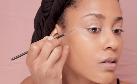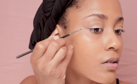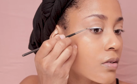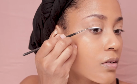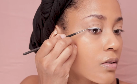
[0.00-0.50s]

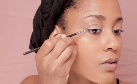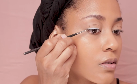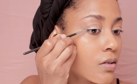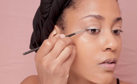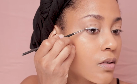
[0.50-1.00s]

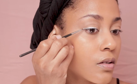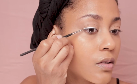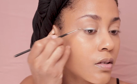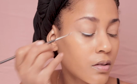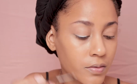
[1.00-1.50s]

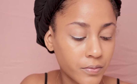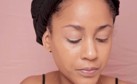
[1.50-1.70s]
(no one is talking)